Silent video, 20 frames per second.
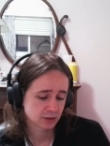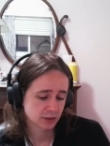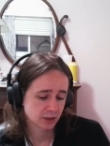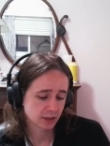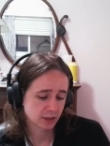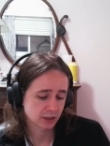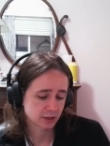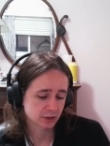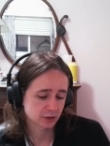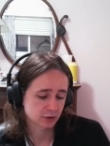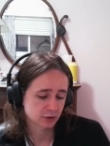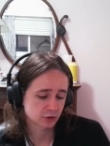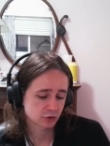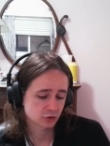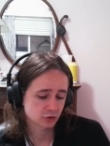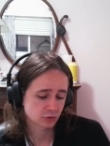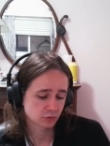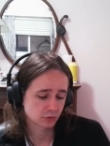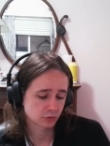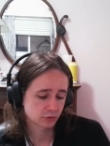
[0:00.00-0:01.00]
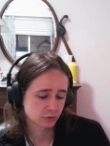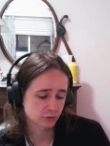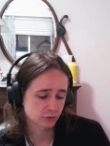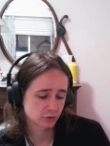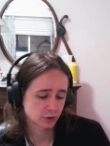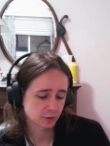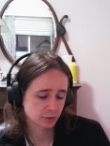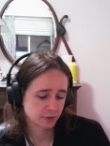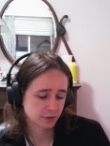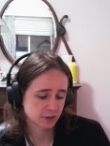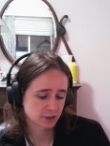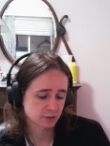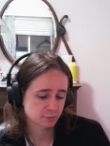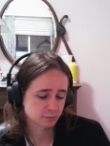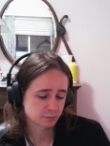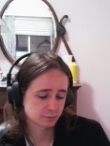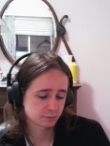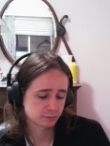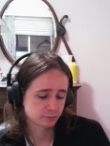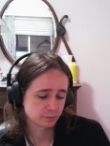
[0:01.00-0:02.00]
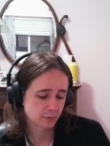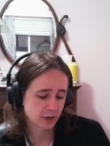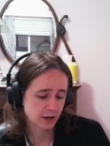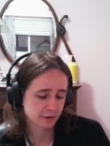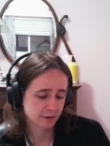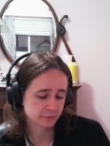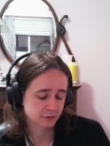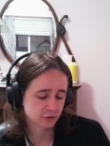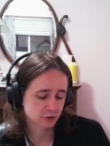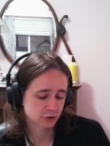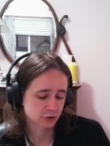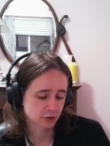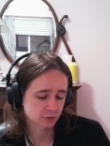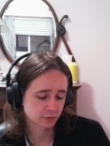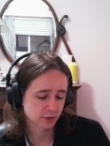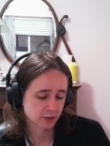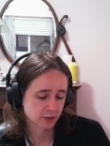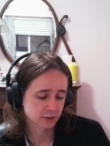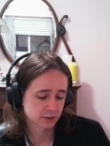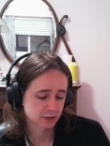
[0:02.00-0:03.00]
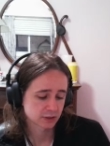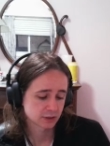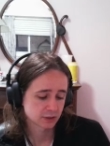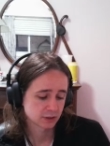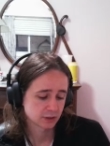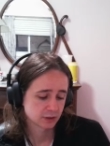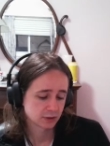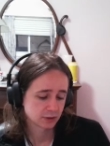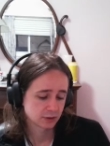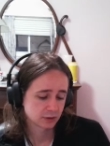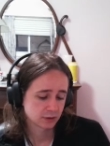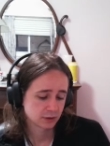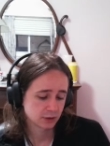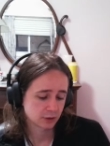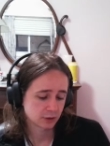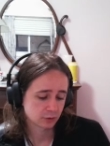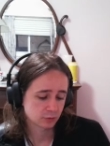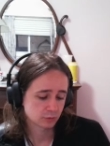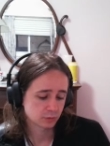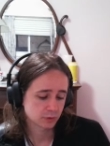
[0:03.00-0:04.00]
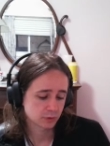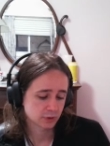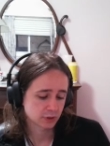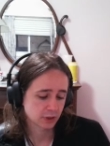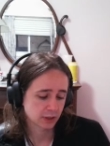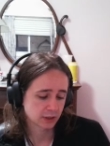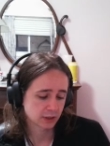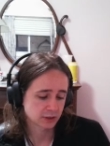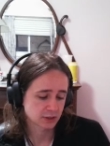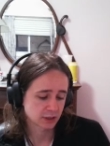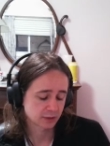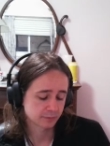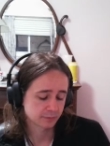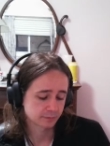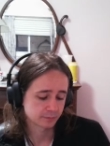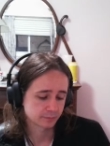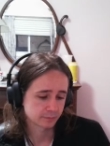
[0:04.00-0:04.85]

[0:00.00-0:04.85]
and to 30 minutes after sunrise. In good weather anytime.